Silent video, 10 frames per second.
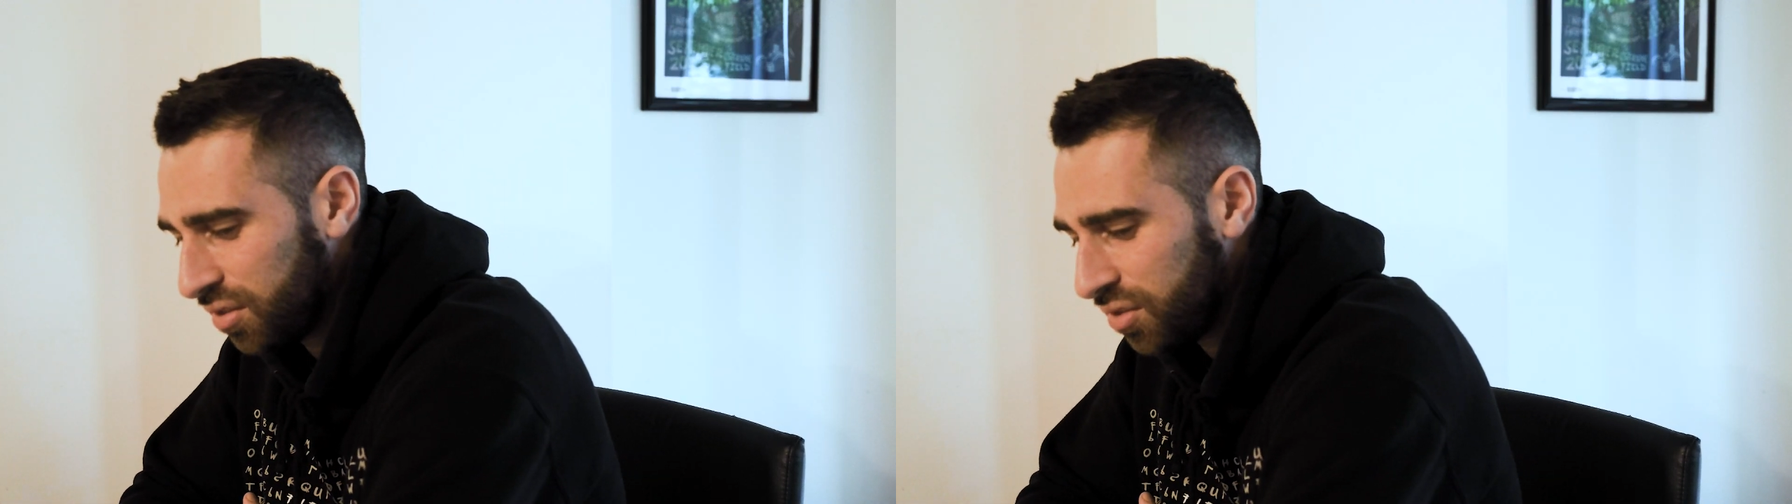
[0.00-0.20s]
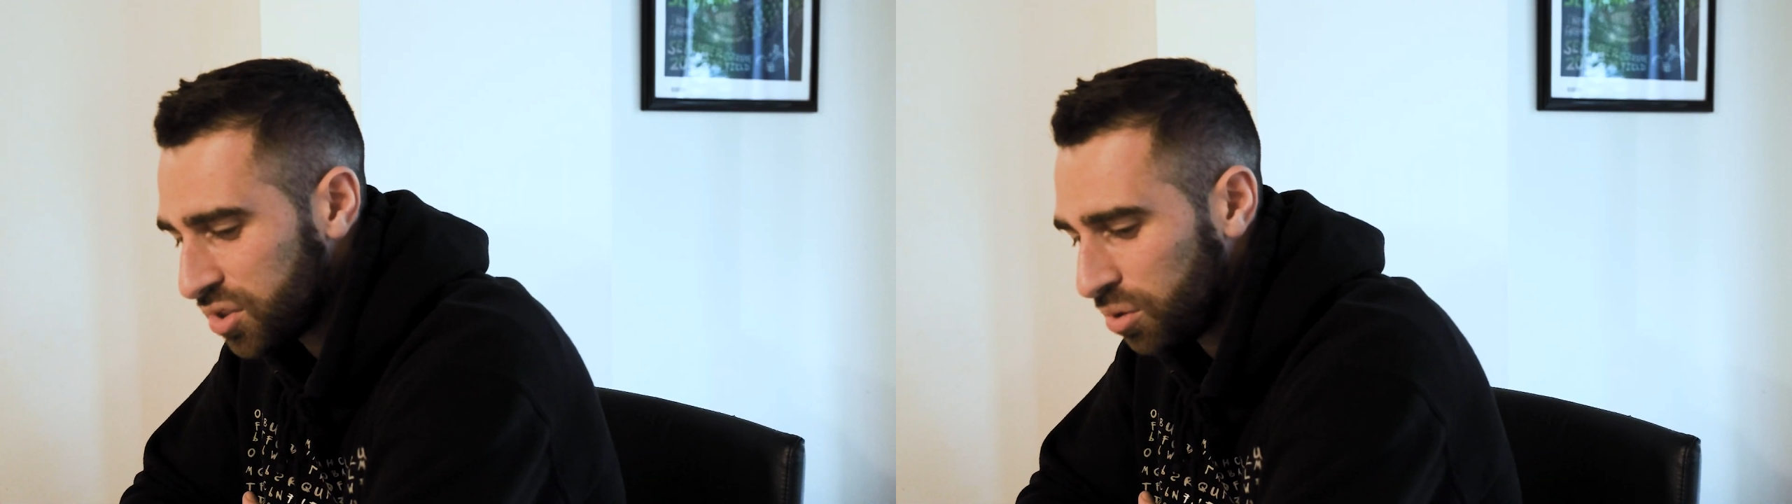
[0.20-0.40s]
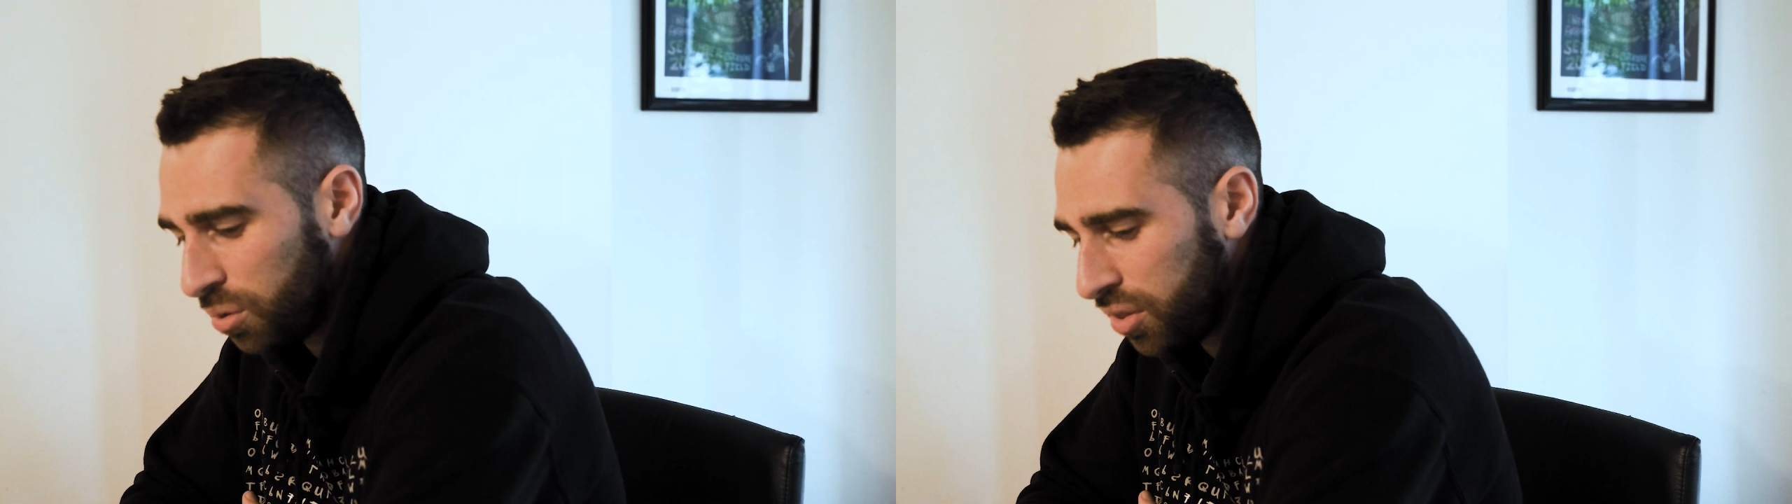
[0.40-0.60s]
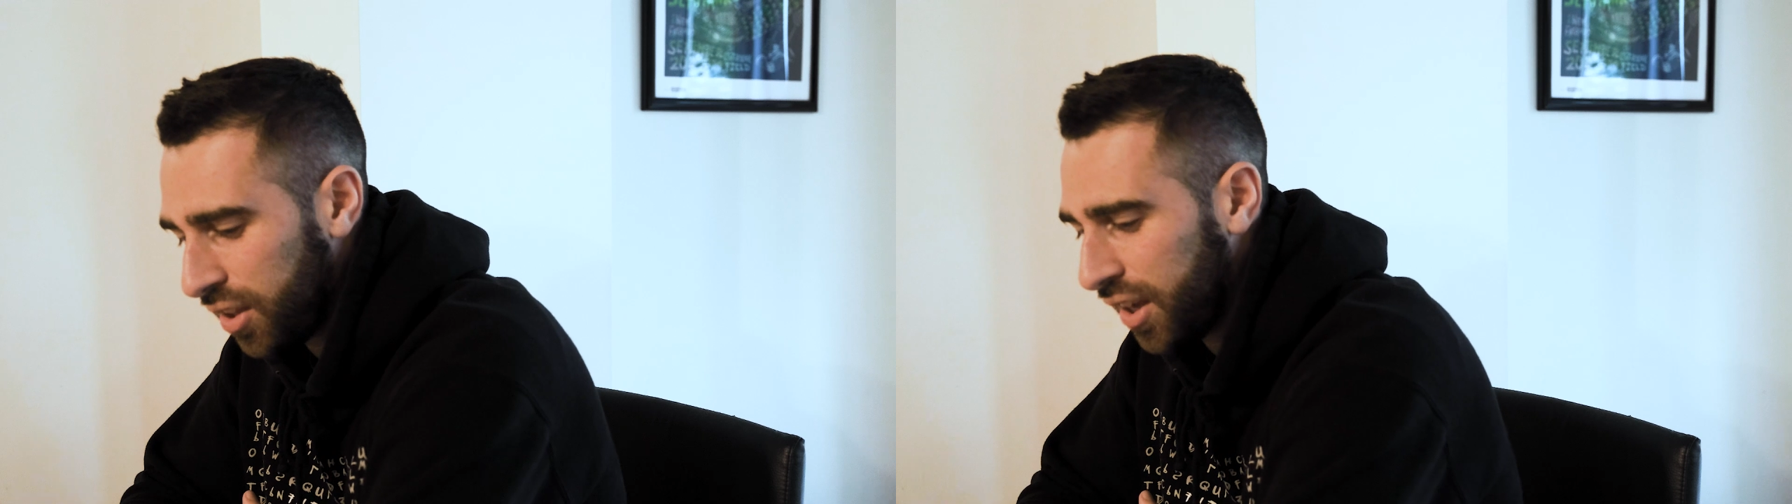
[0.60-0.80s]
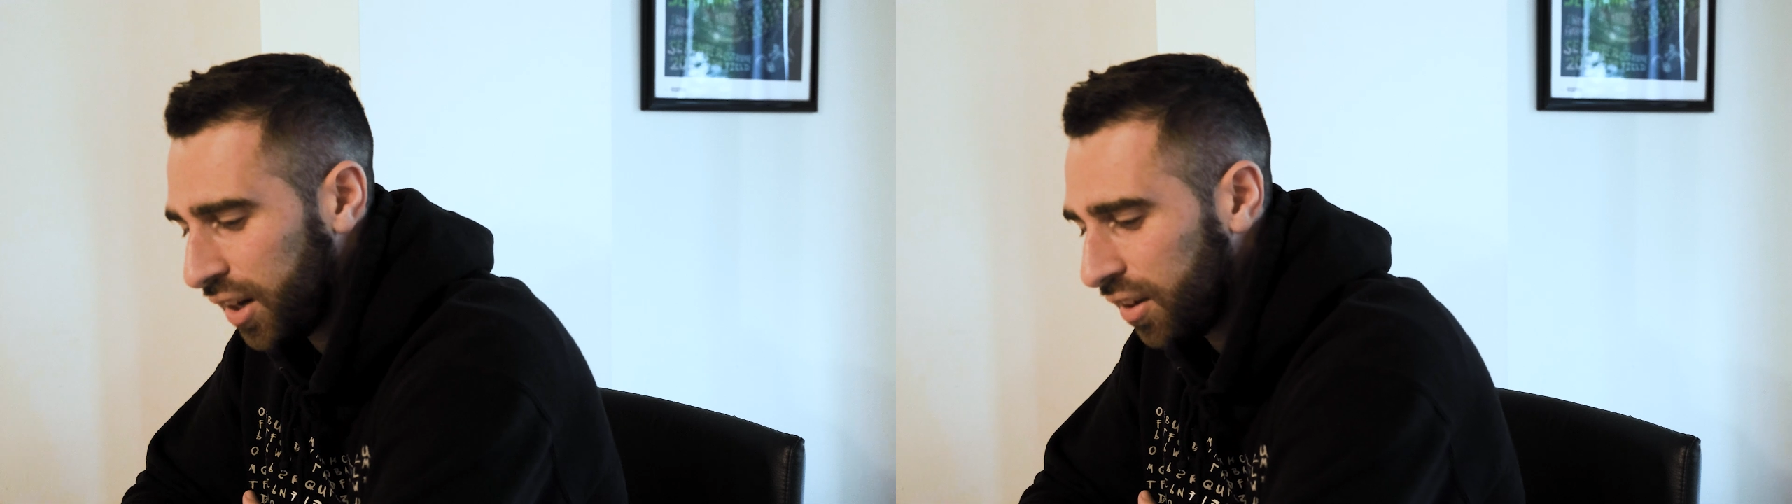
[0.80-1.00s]
this whole
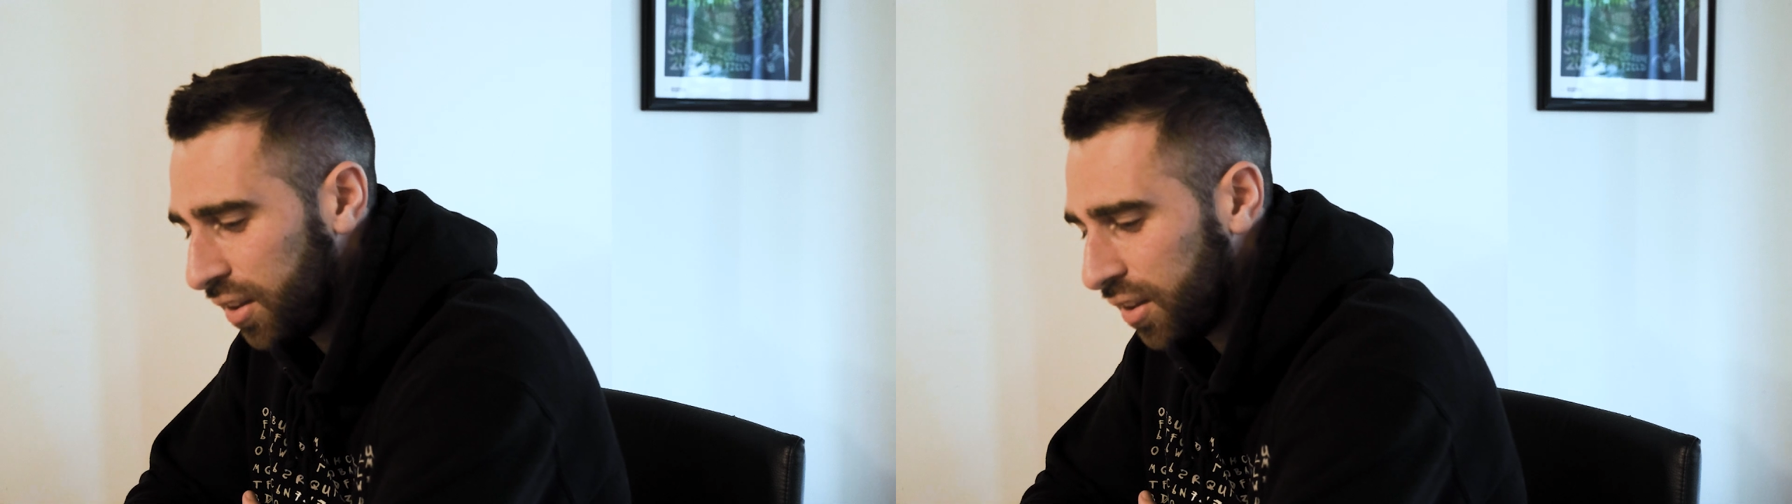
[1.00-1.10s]
thing.